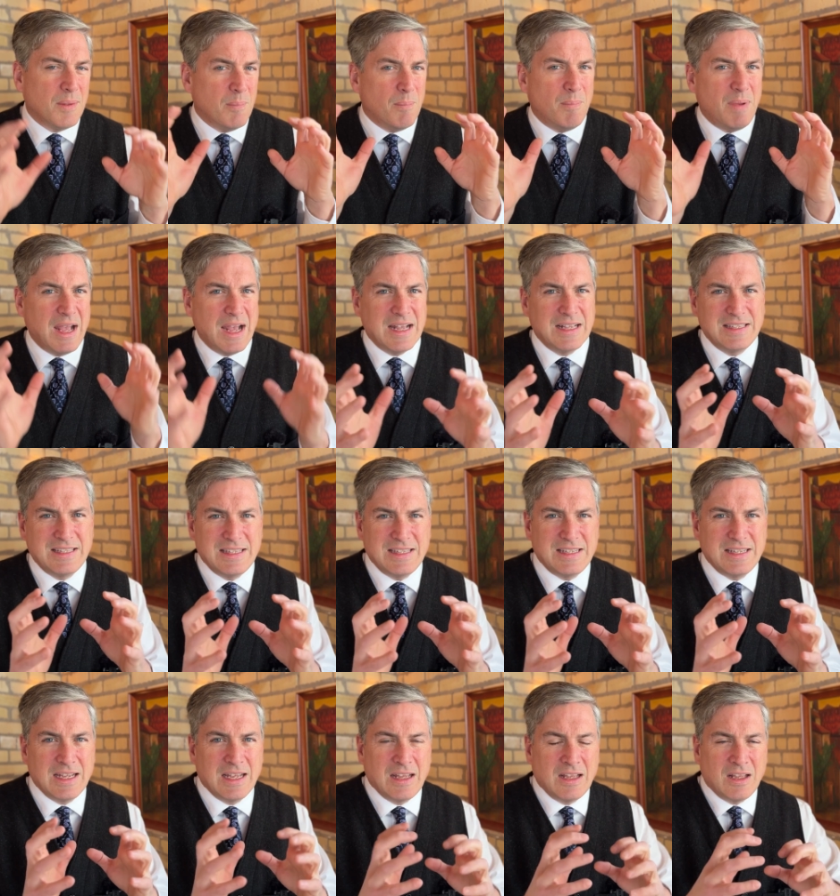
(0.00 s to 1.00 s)

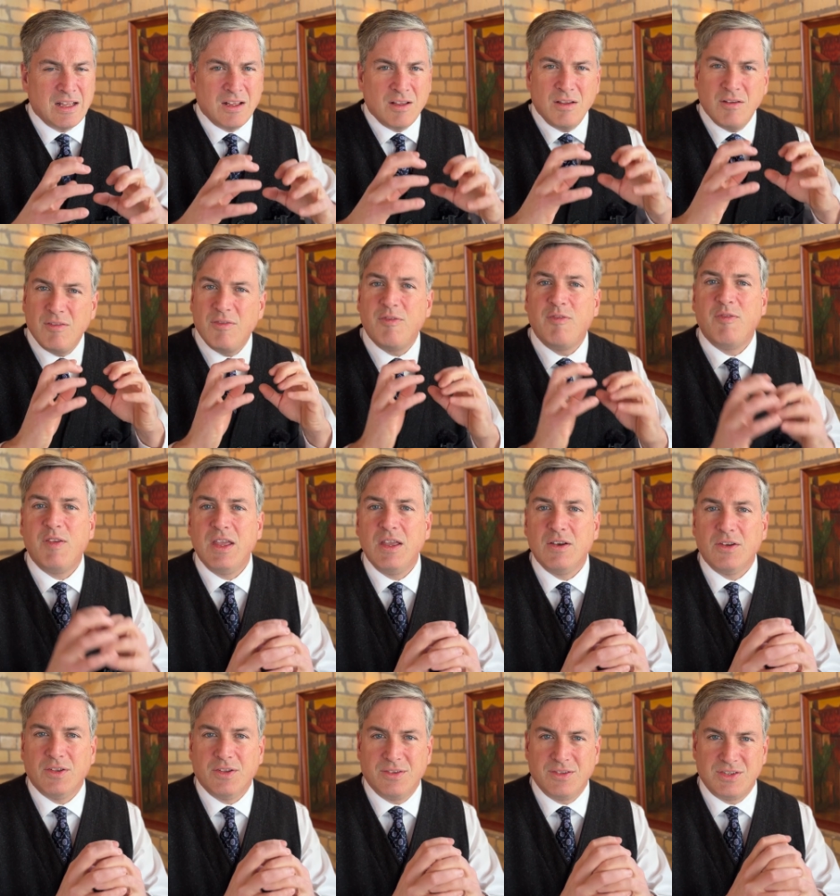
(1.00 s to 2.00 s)
best
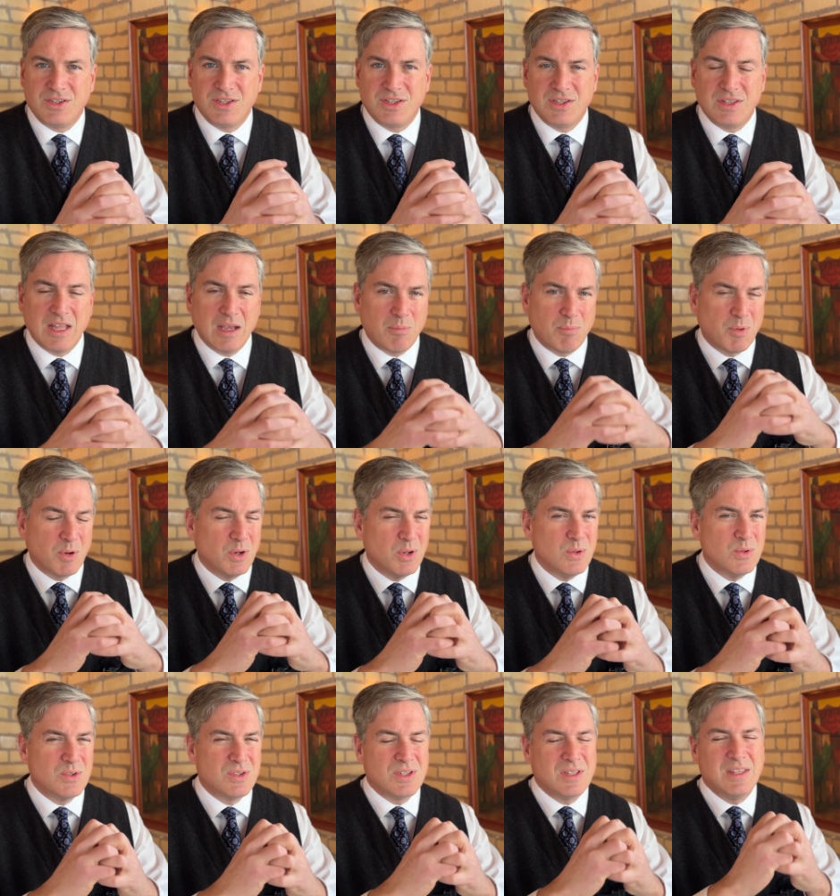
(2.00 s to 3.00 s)
fields that
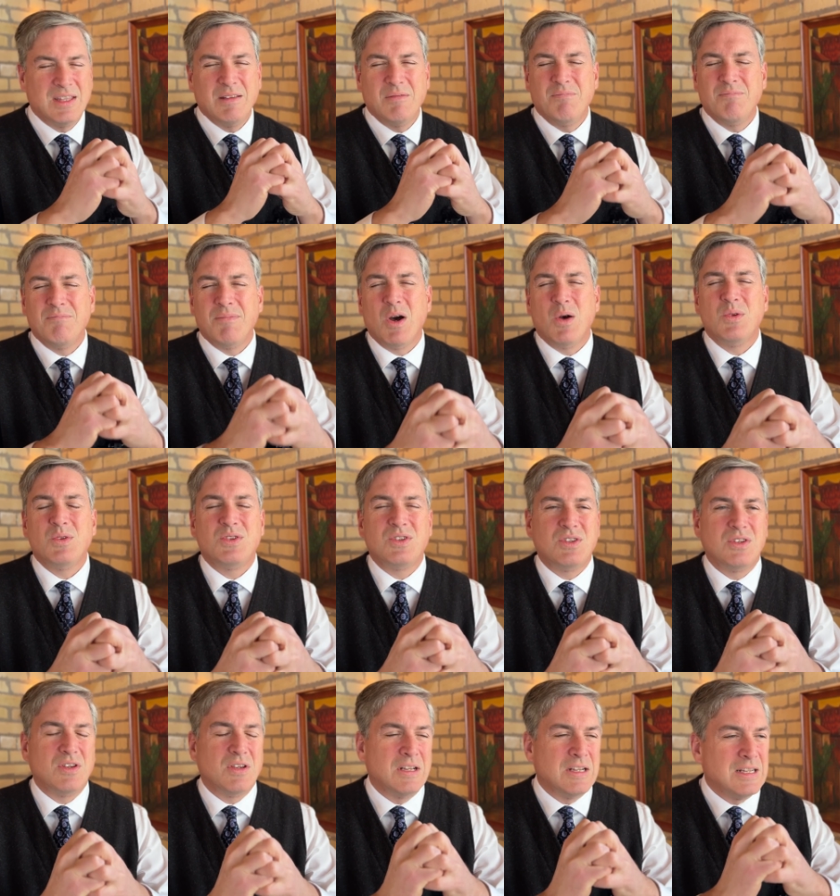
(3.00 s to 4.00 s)
produce the
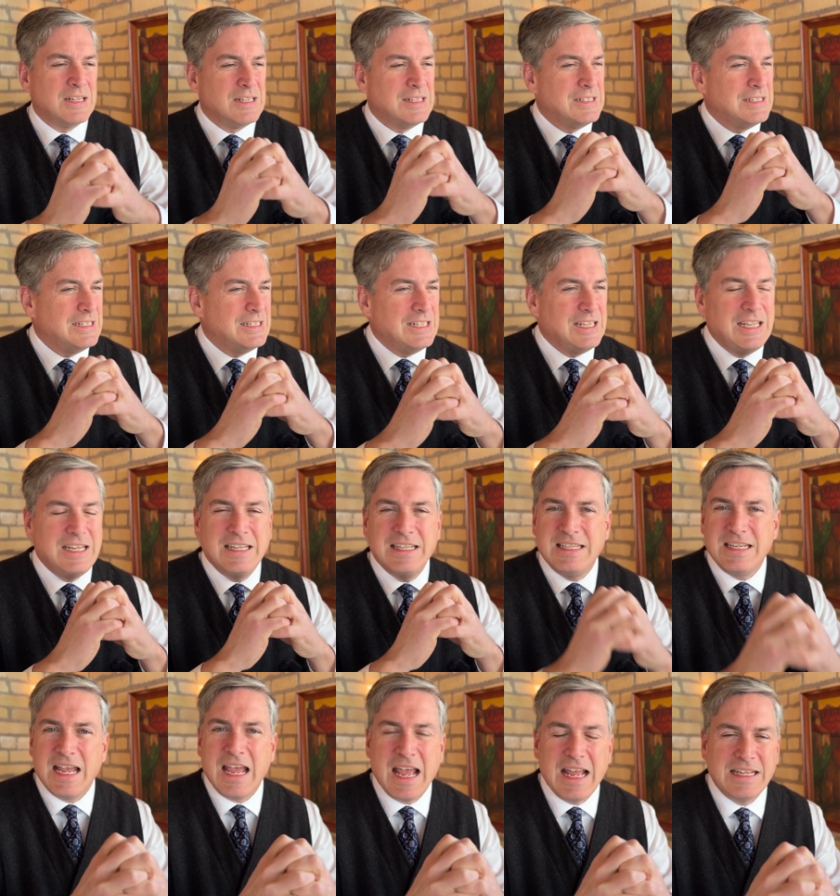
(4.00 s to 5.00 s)
most
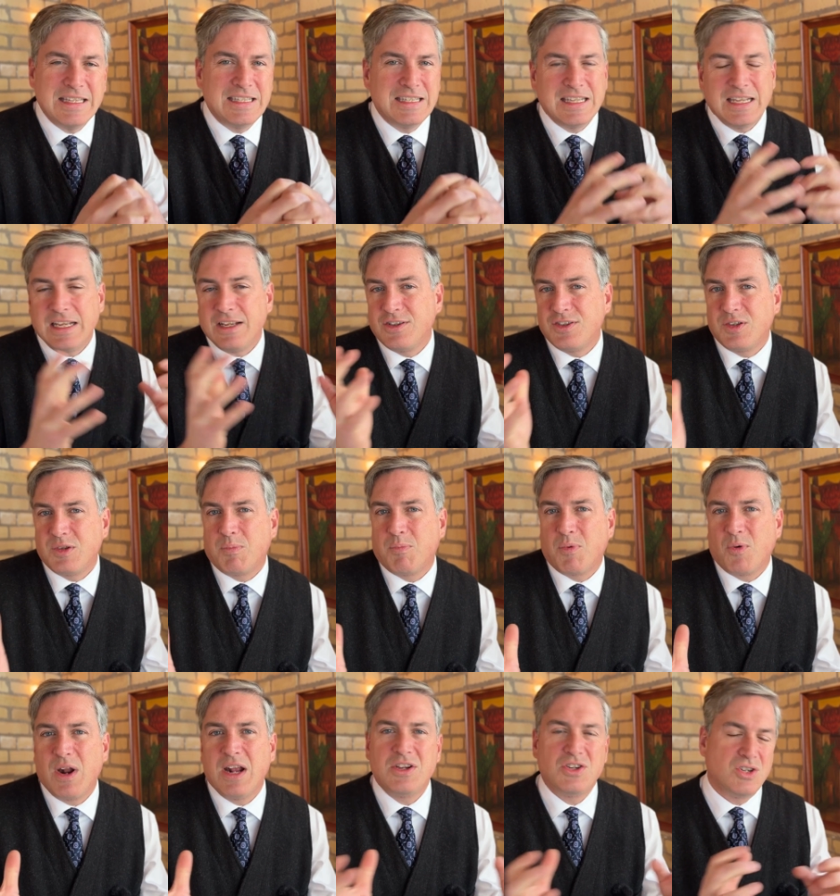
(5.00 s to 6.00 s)
intense
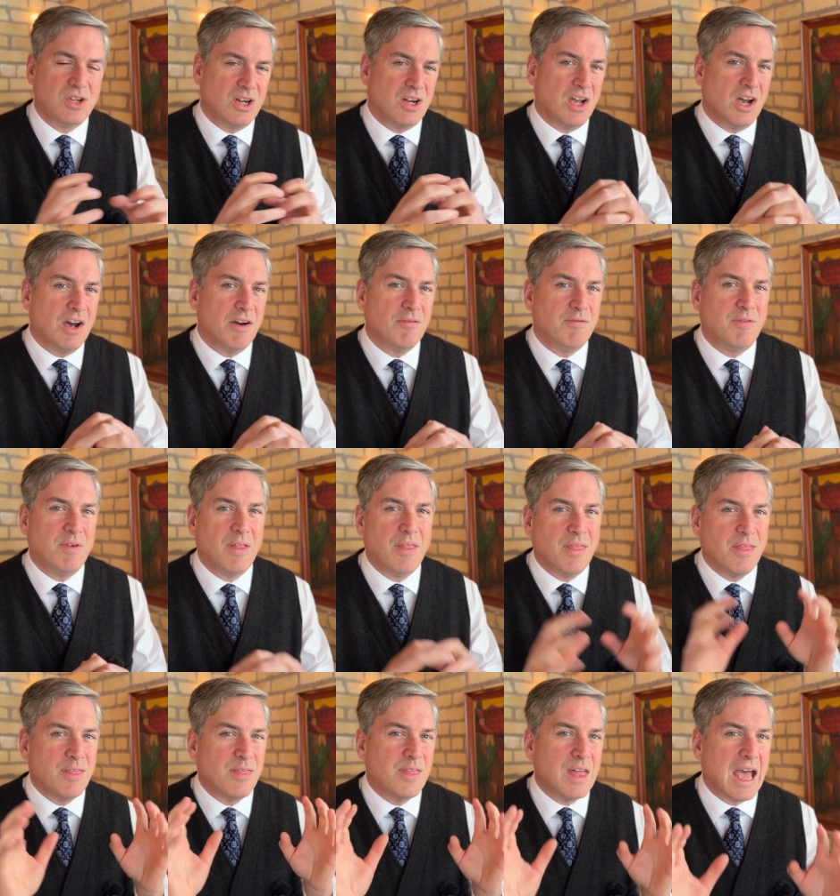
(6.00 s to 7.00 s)
expression of
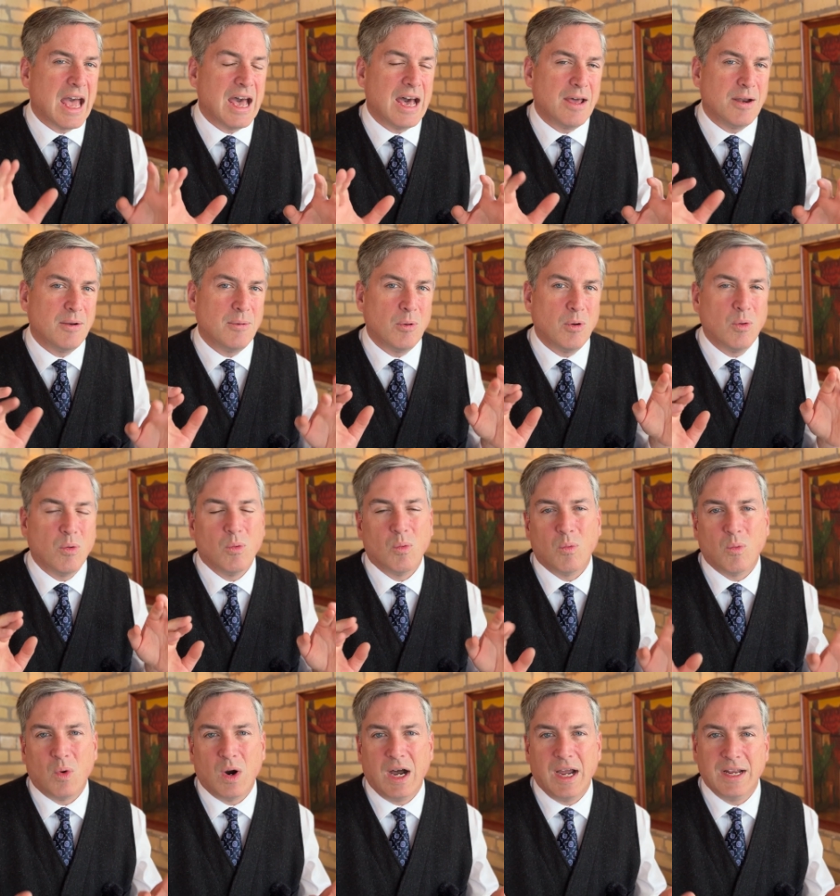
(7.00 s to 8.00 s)
that
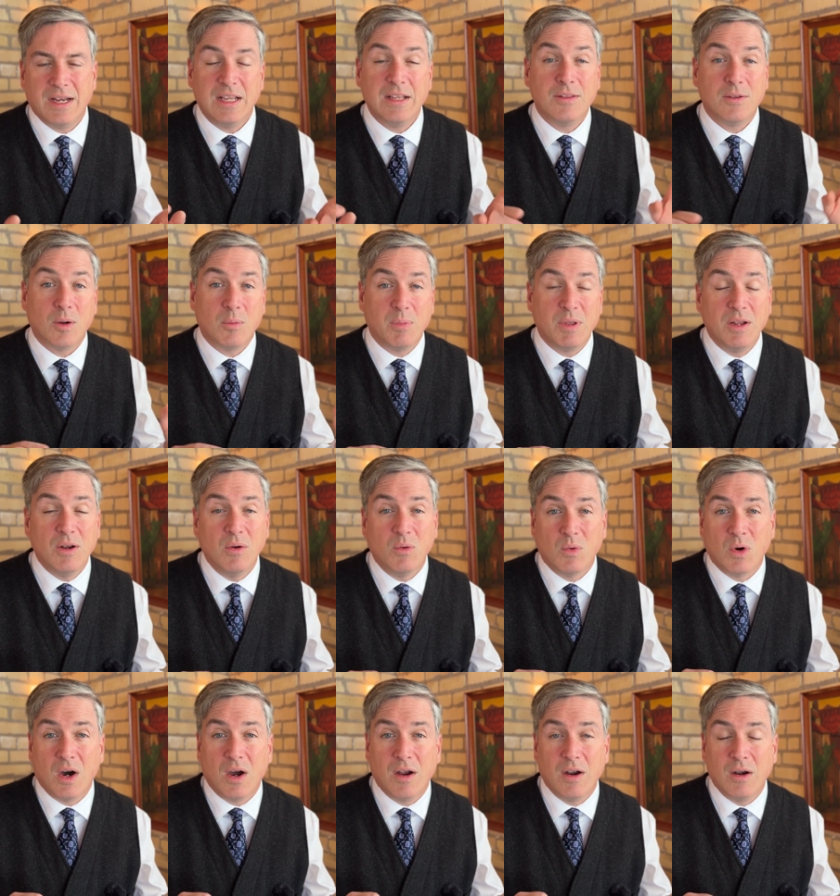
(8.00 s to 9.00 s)
wine, either Pinot
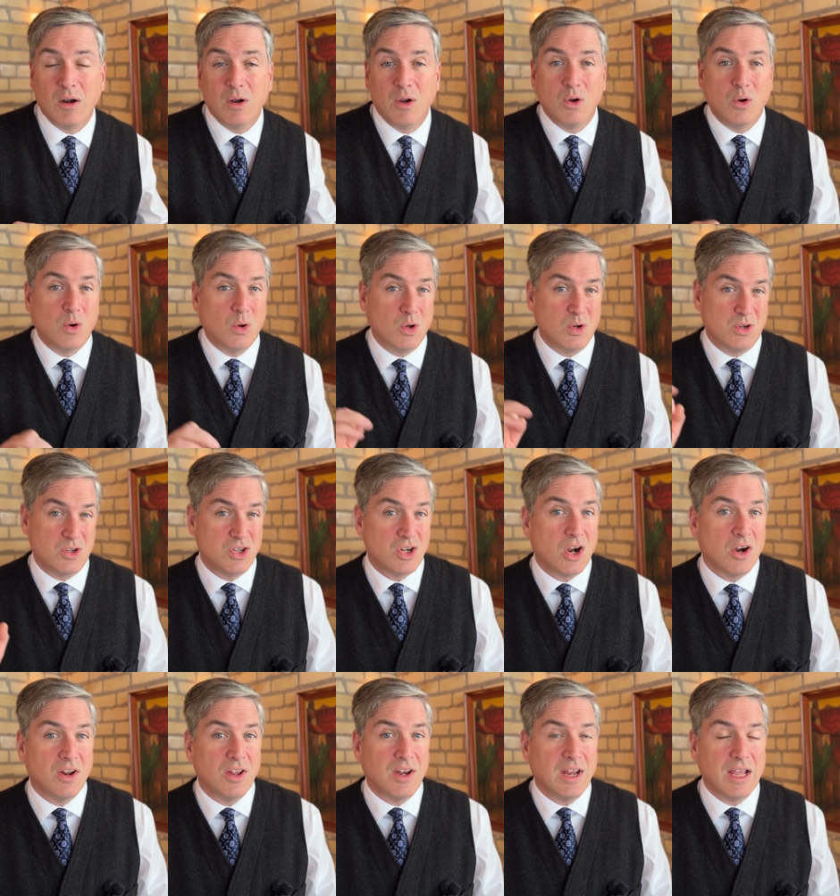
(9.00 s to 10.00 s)
Noir or
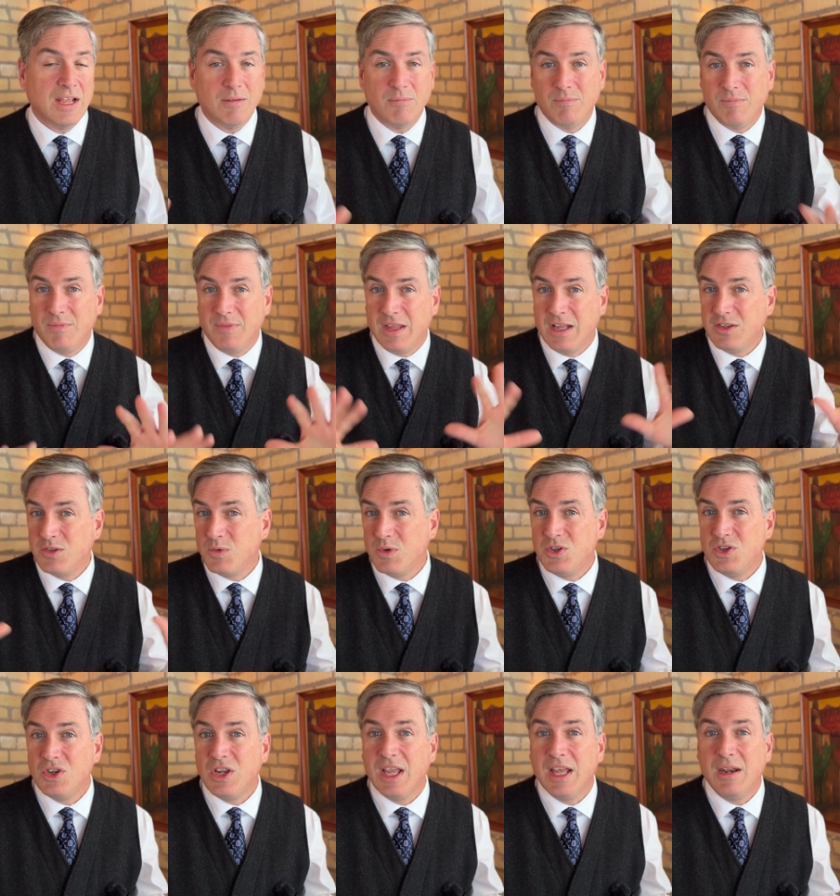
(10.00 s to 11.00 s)
Chardonnay. That's
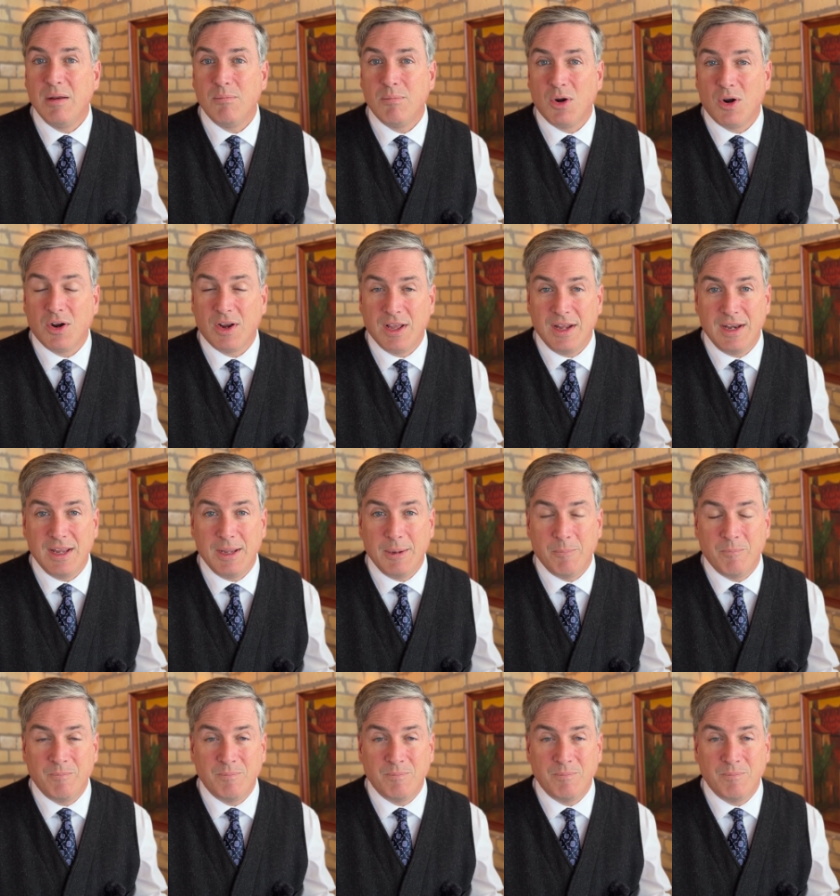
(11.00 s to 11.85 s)
what you get in Burgundy.